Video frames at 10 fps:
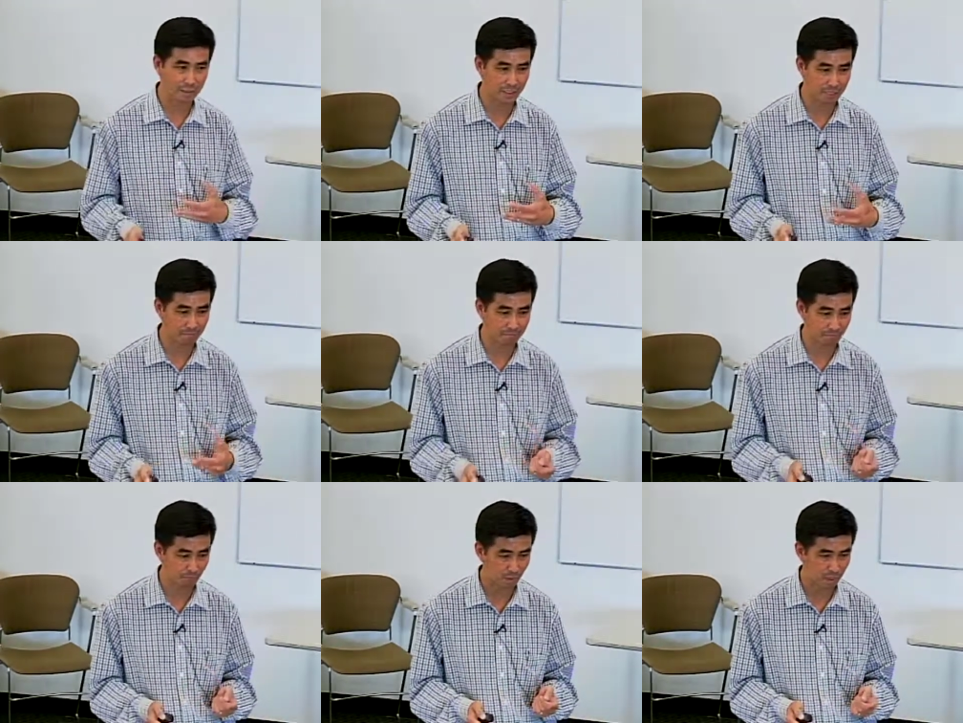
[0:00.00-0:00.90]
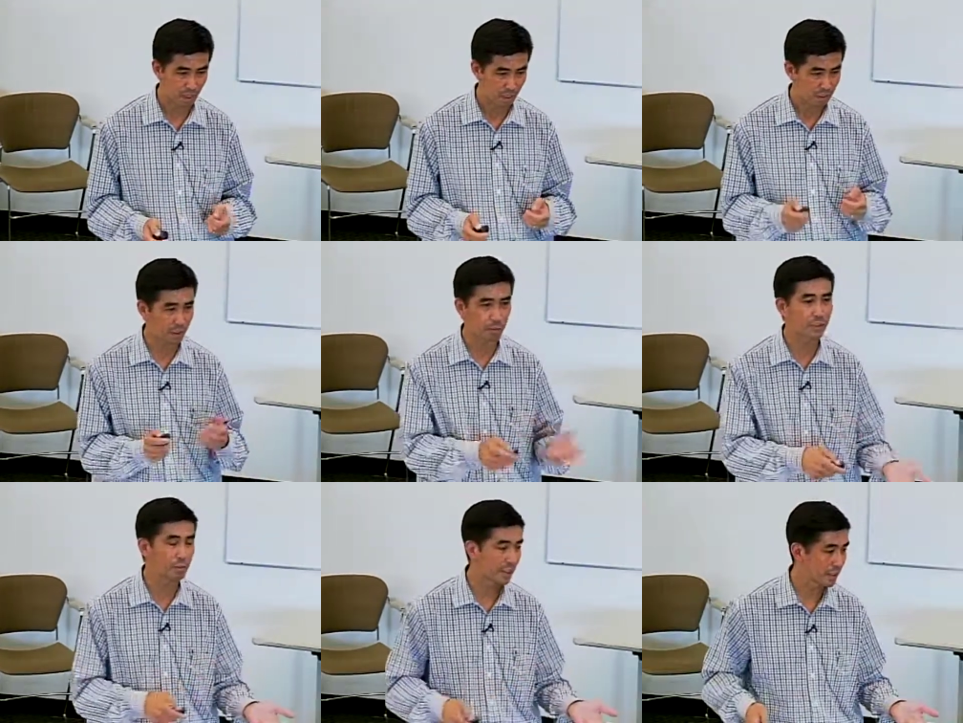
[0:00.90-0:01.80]
Um, another
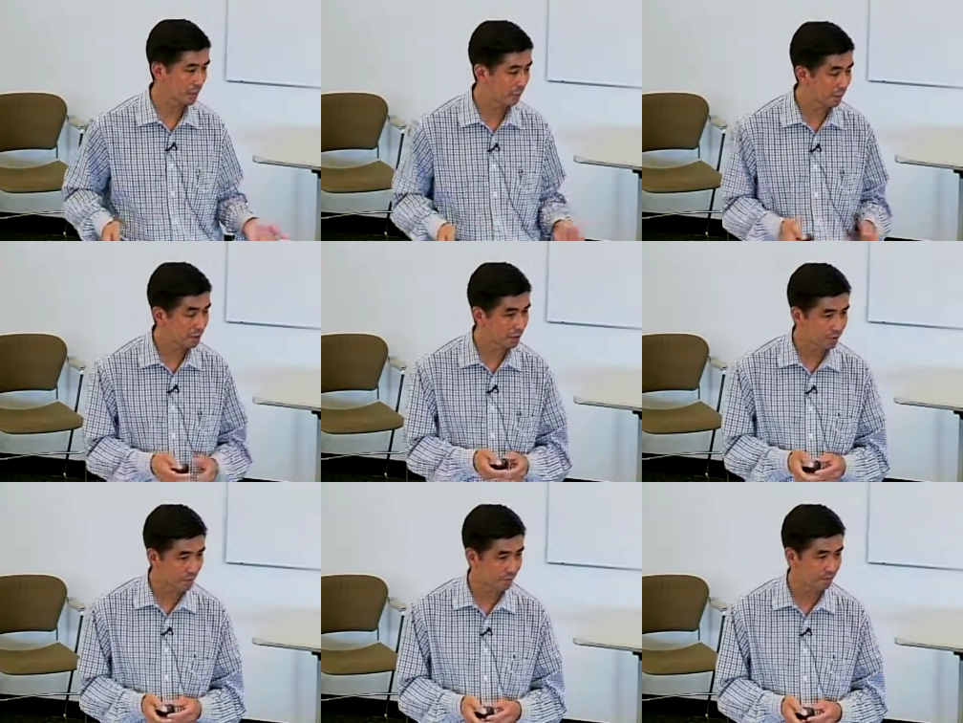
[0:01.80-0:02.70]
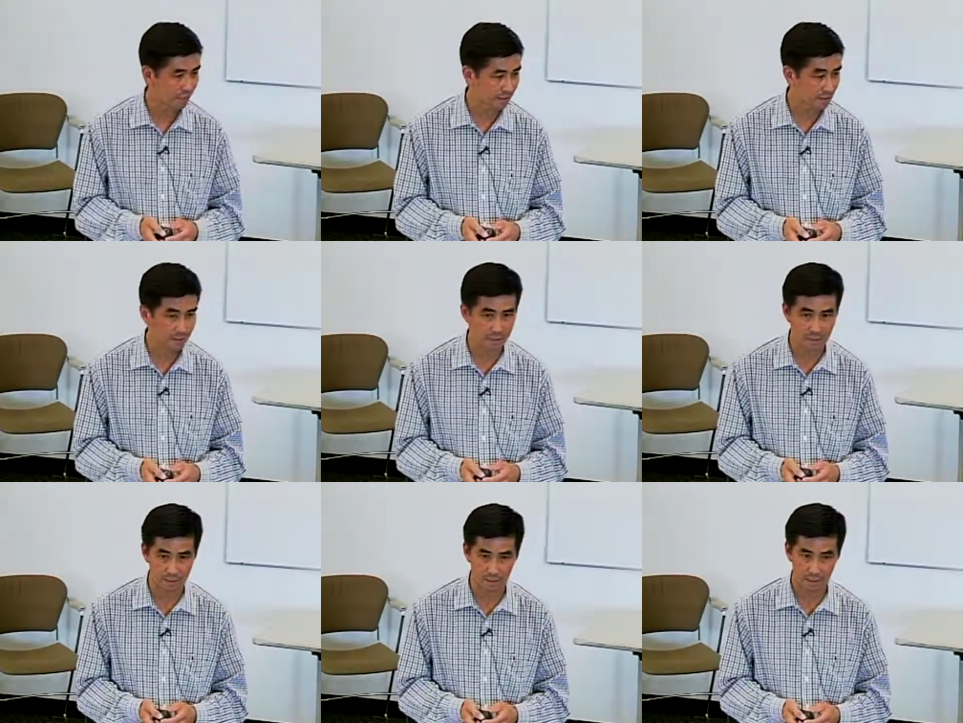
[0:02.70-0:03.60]
reason why I say it might be a direct effect is
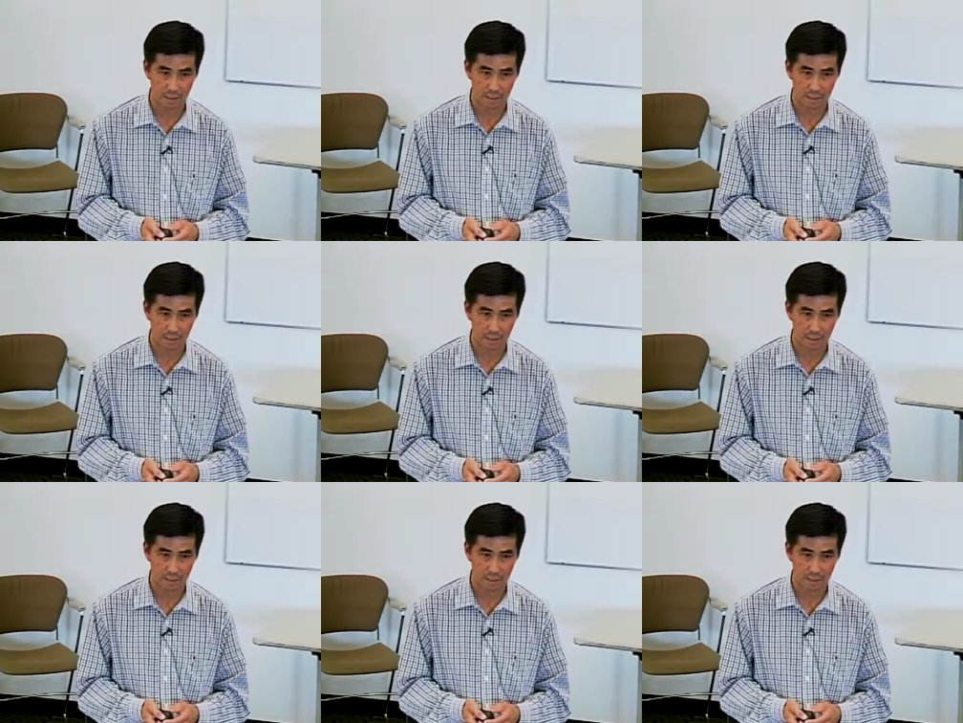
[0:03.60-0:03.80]
that uh,